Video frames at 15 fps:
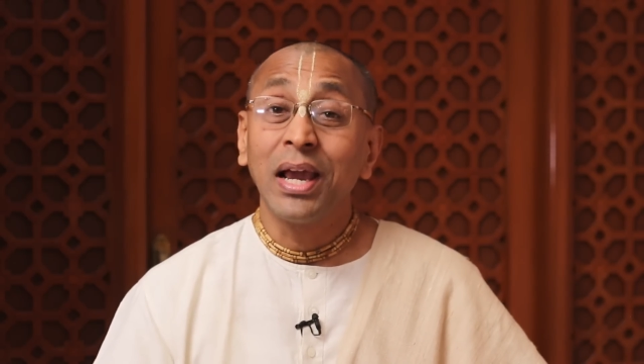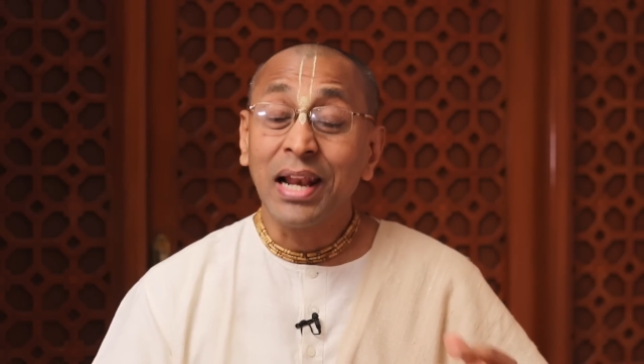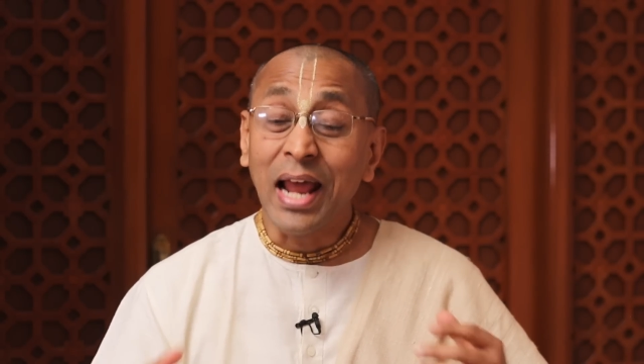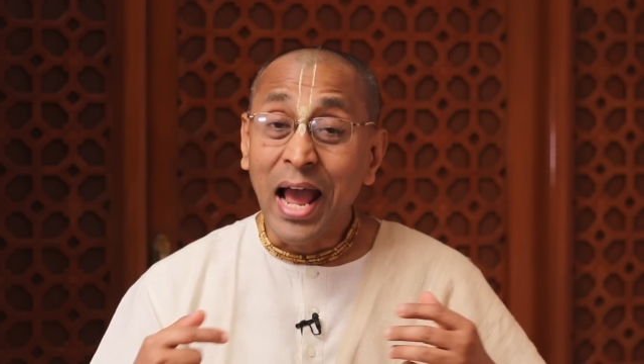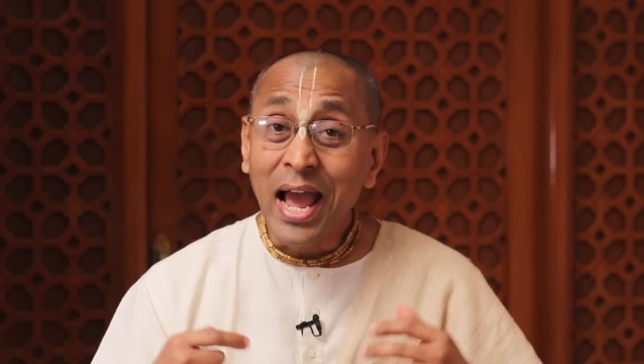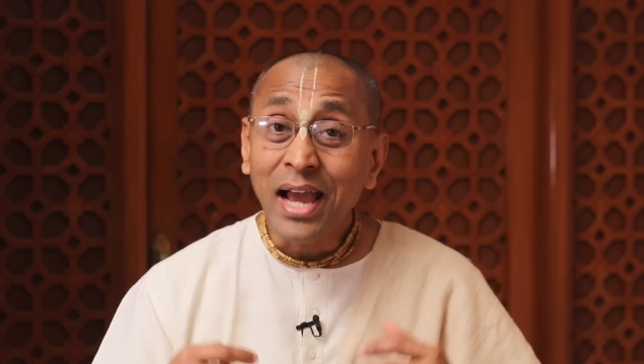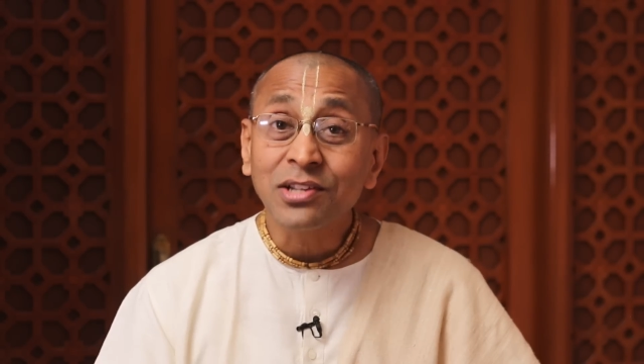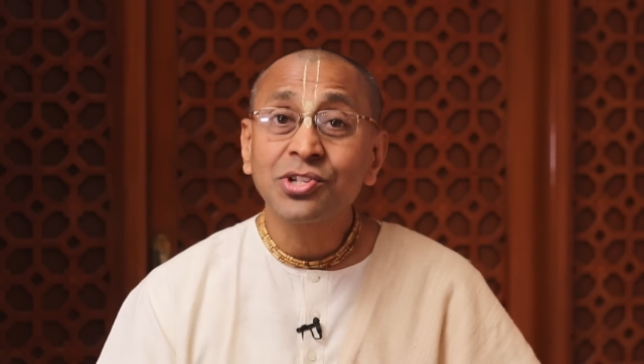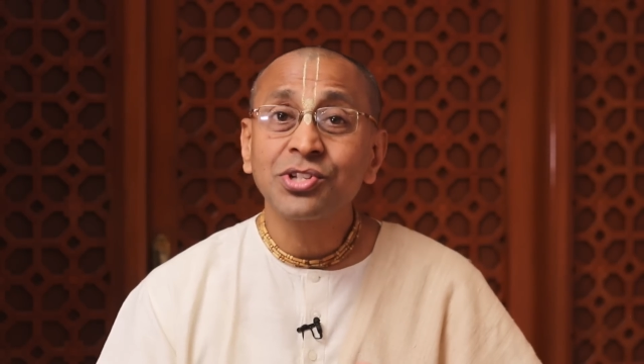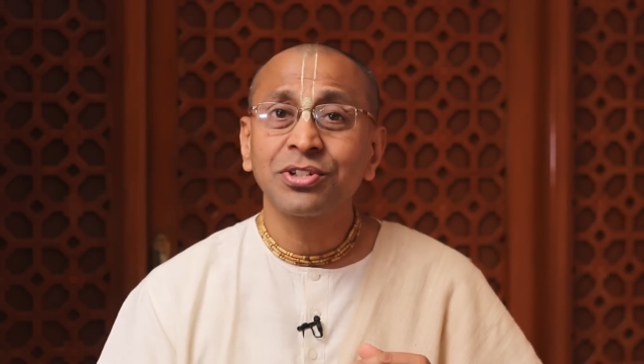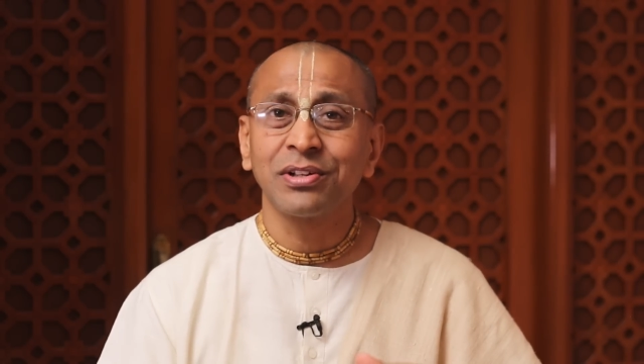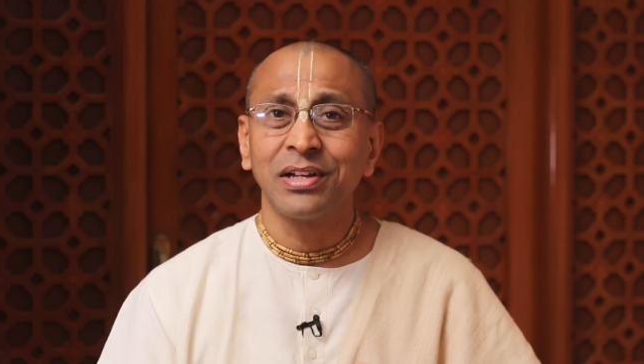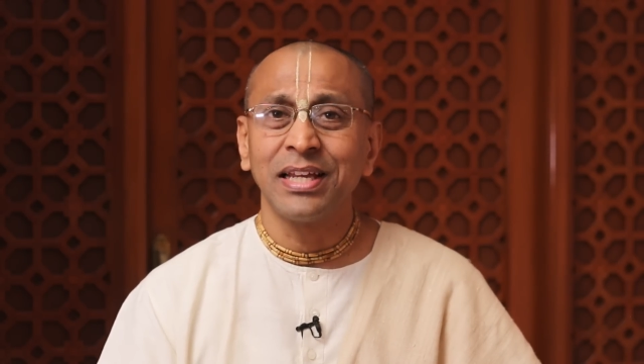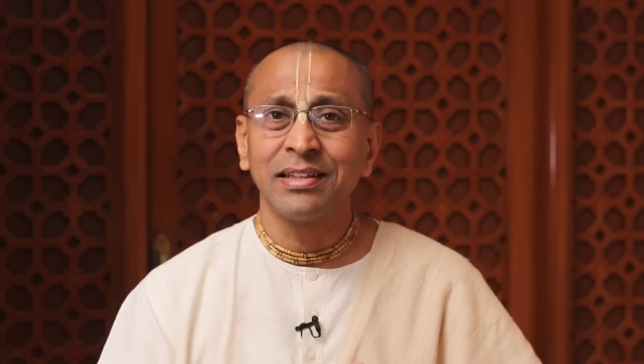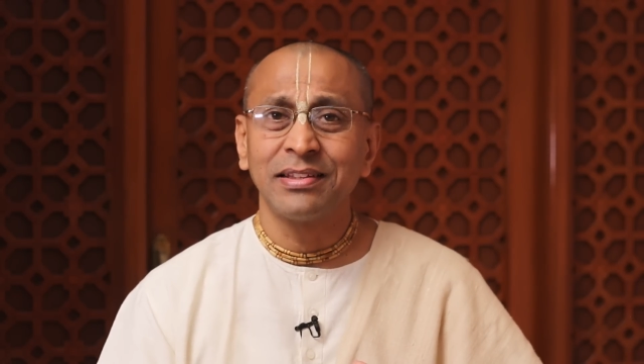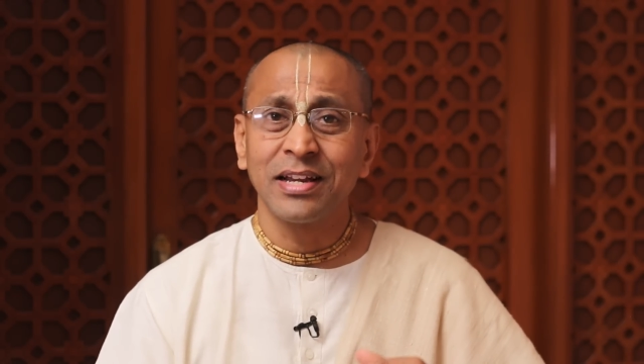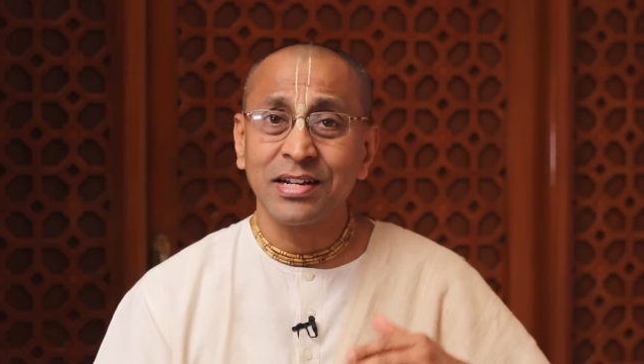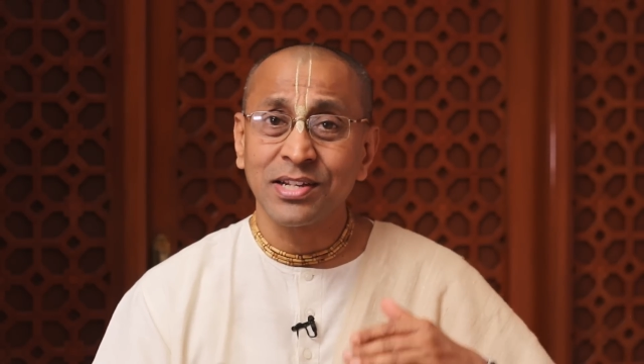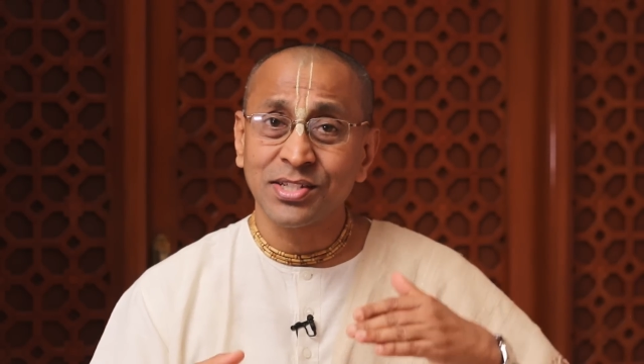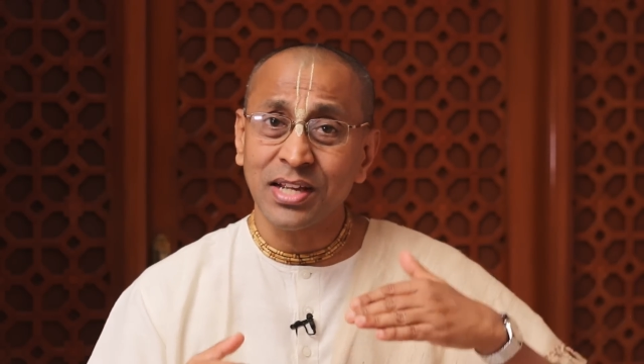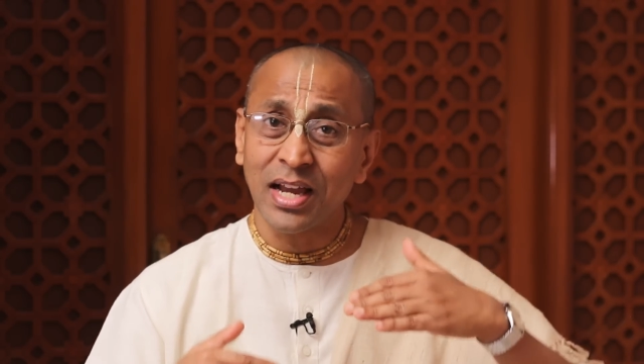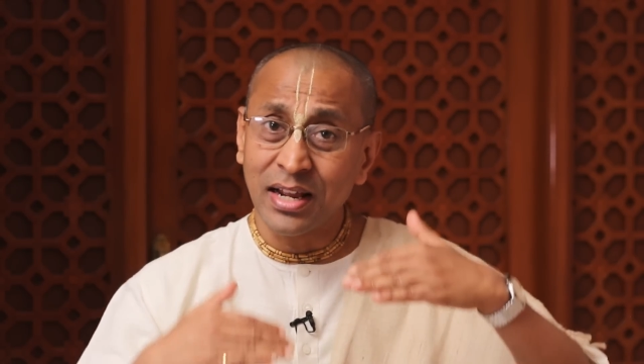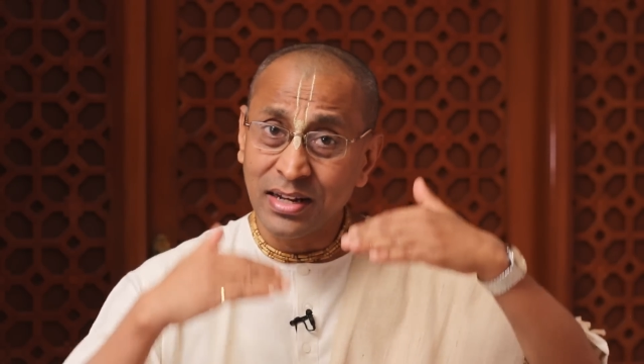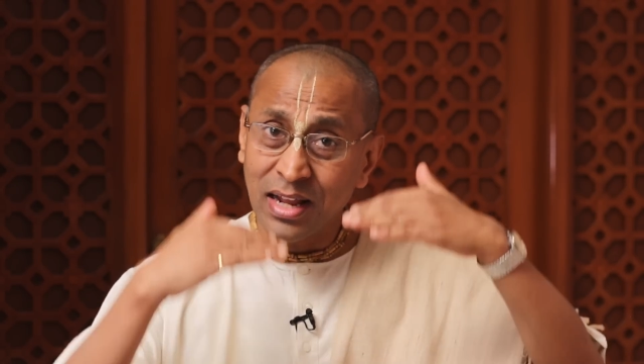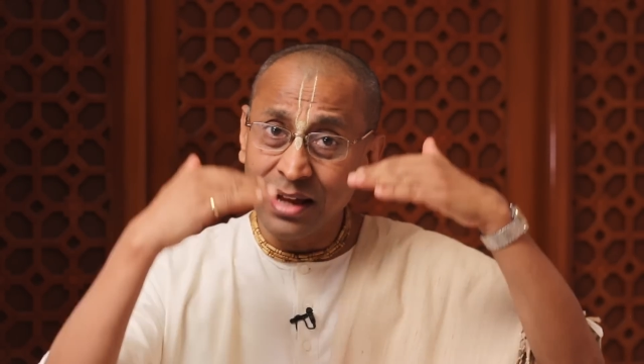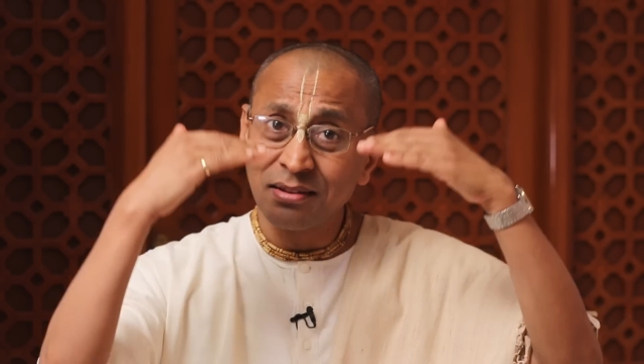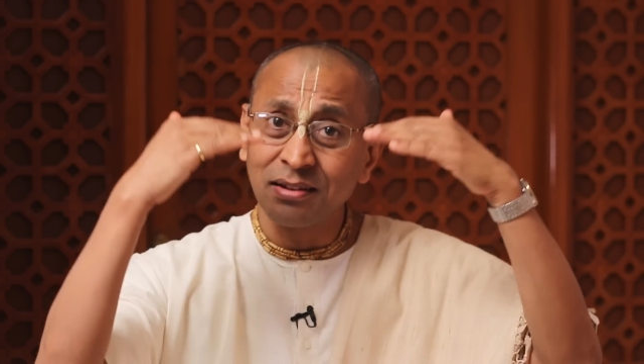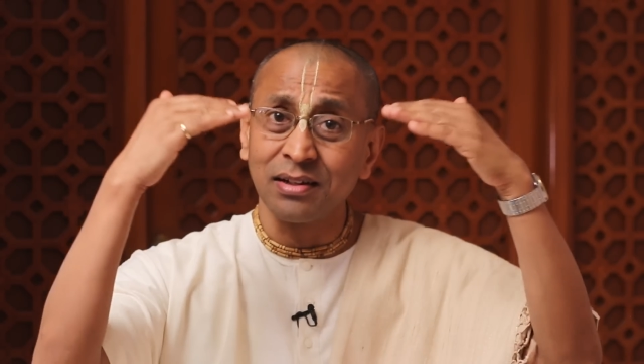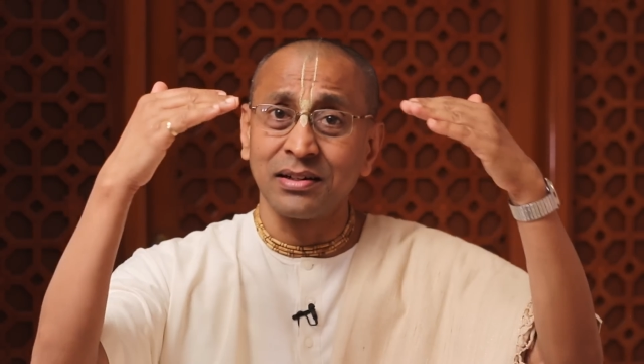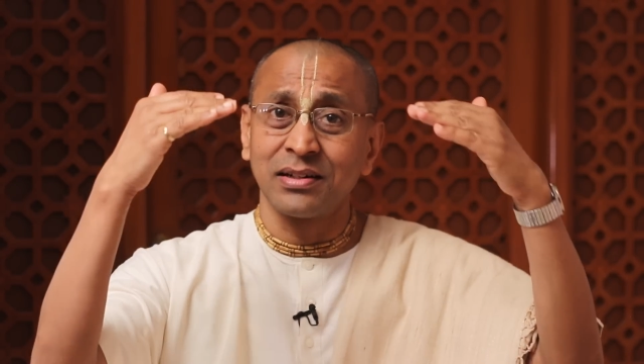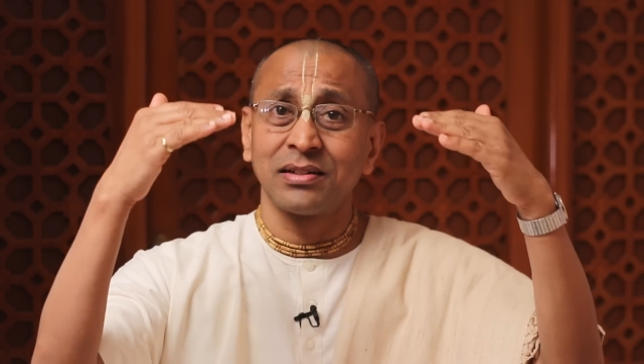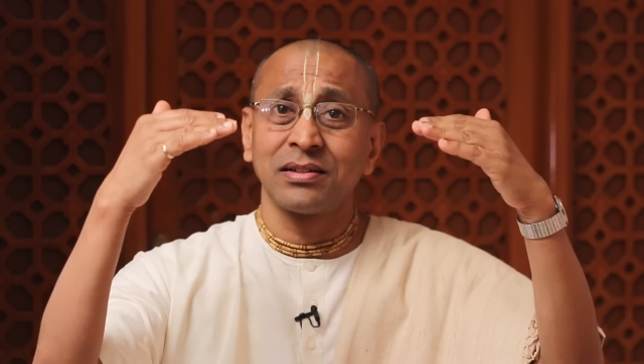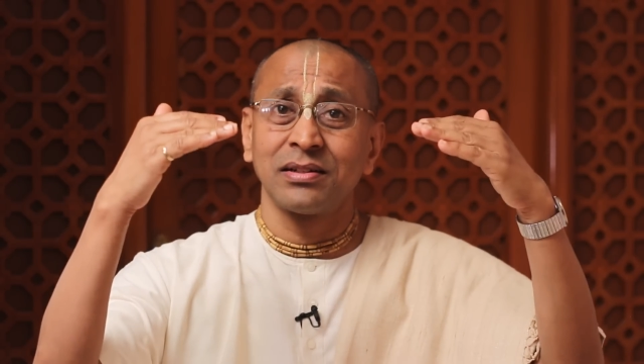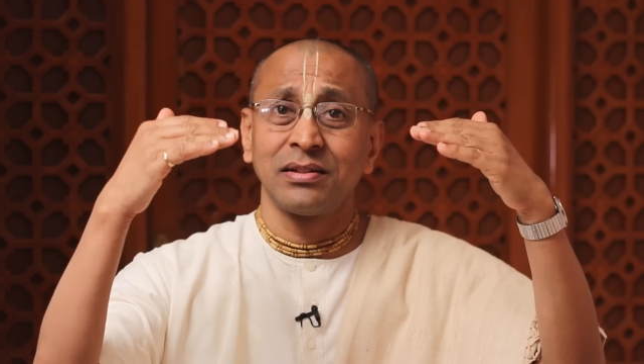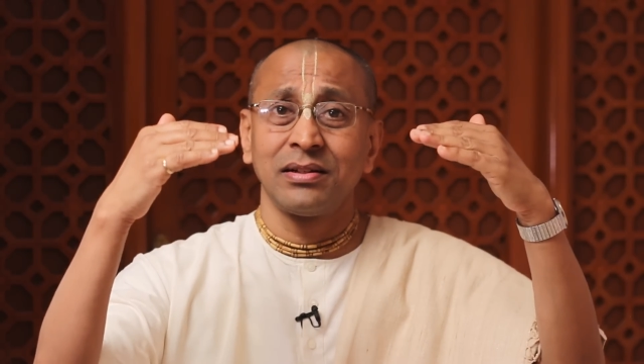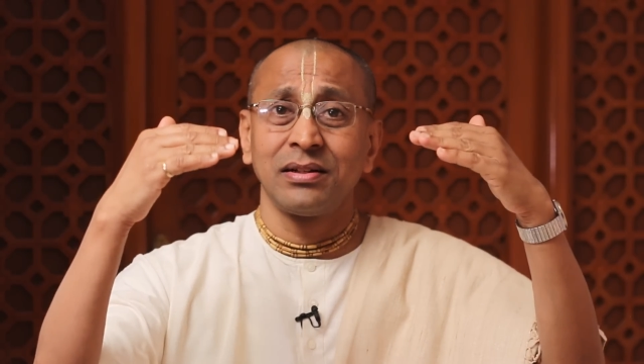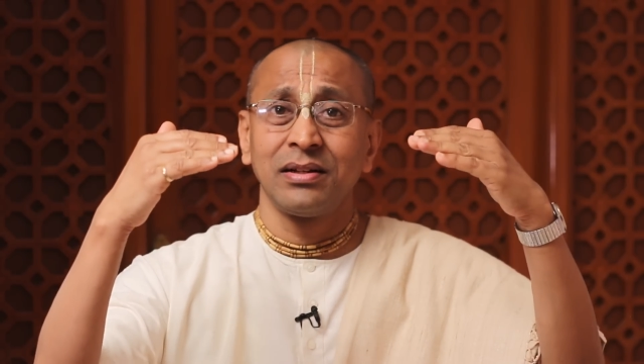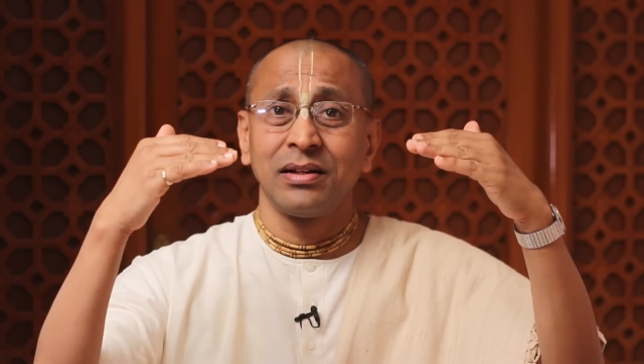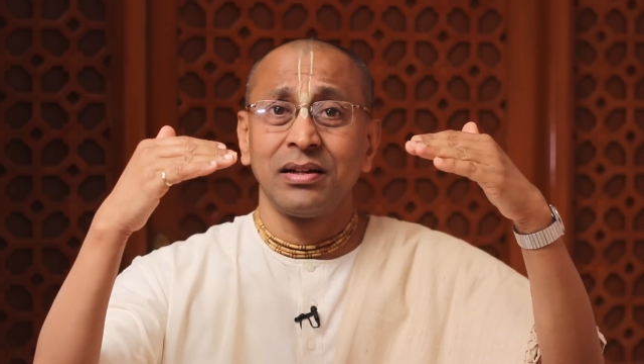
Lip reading: while actually there is another